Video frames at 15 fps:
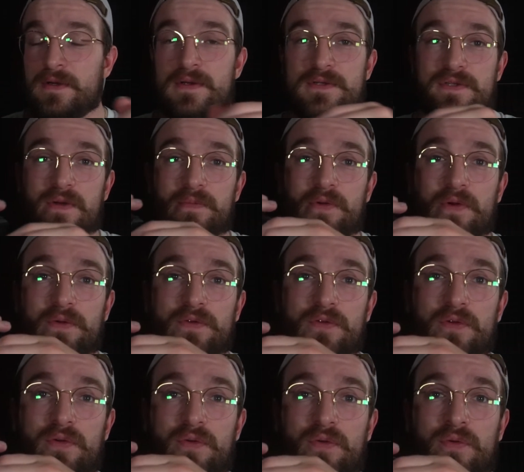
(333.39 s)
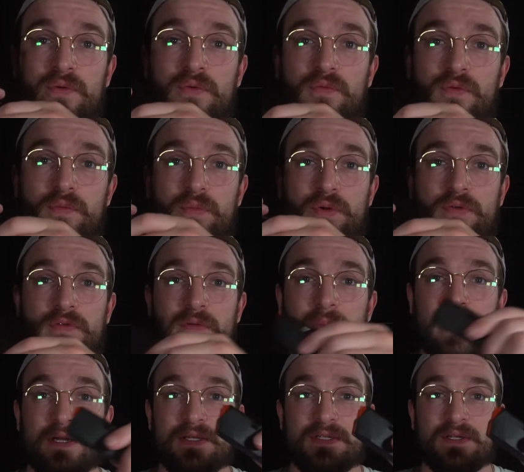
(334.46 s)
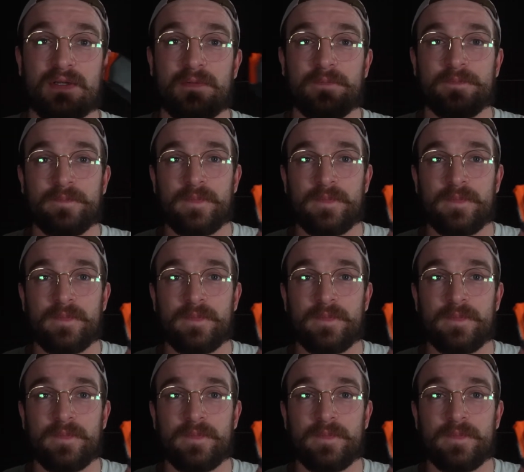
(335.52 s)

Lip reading: So I'm going to remove the magazine.